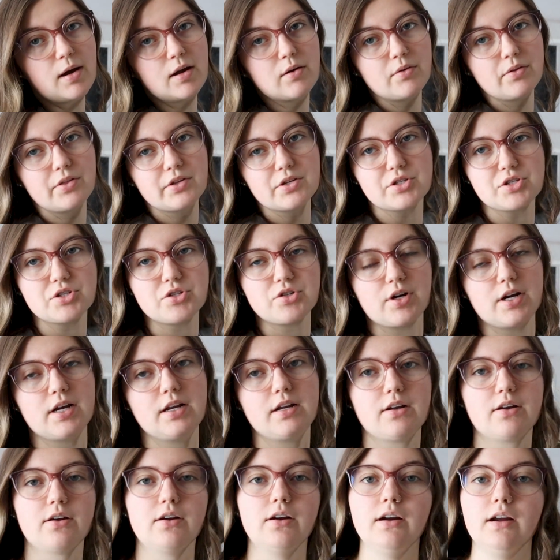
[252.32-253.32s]
mine with a
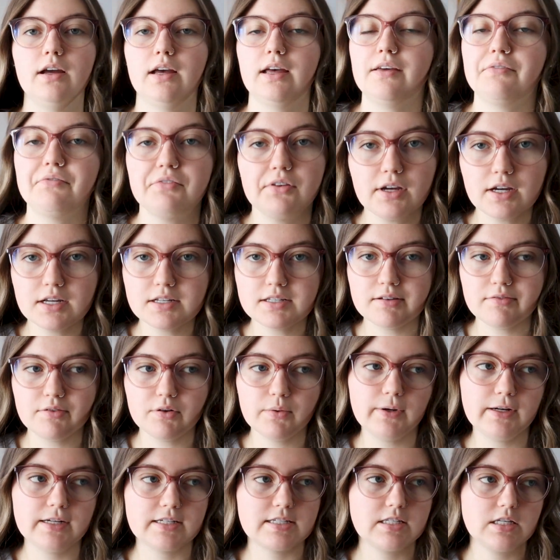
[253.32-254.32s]
straightener. If you guys ever
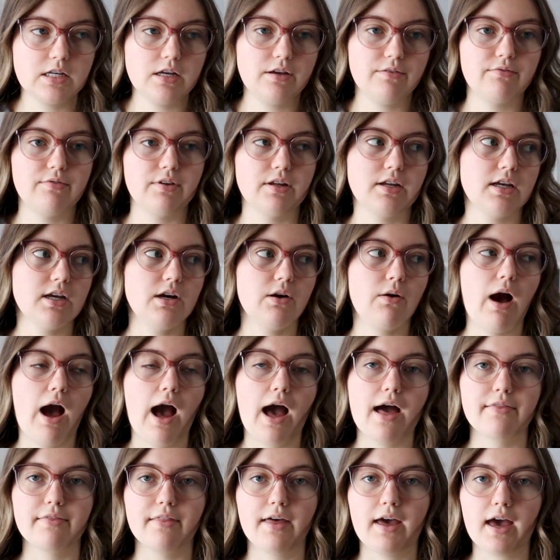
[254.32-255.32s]
want to see a video
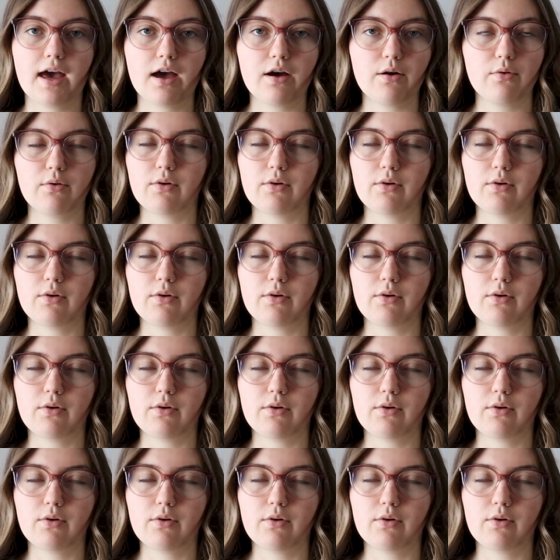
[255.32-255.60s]
on that,